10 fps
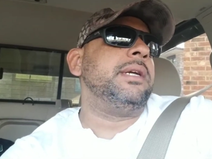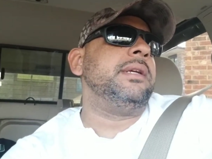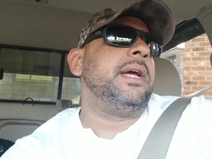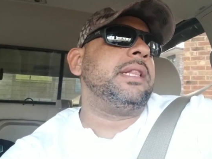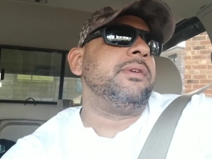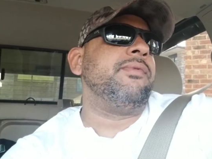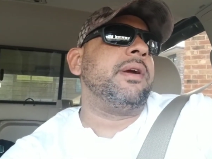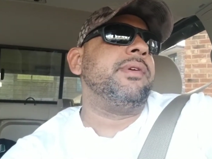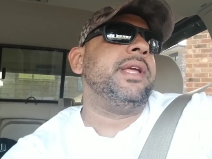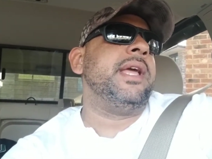at the
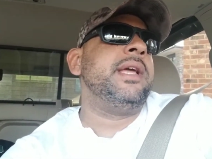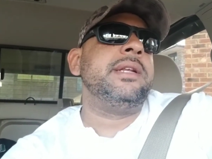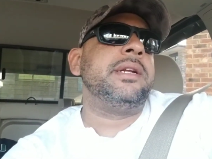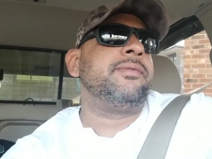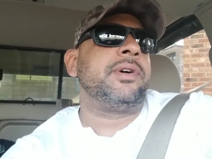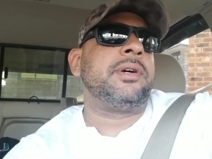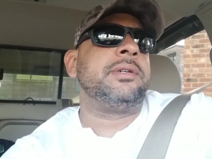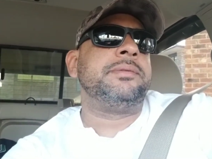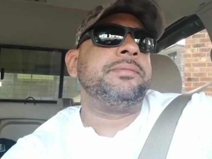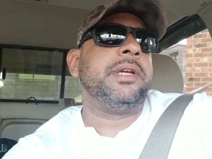very end
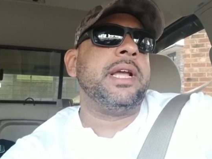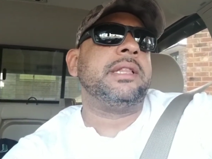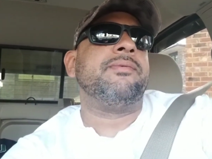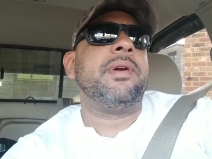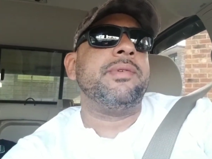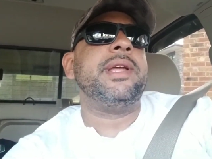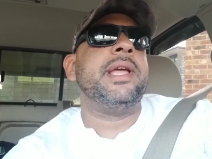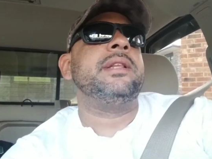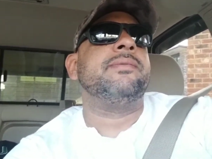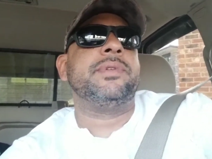
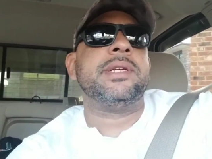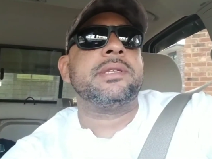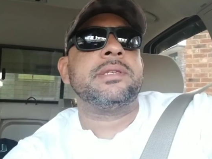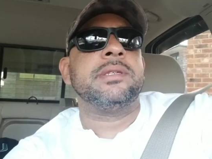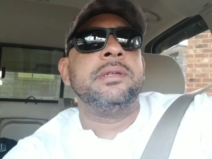of this,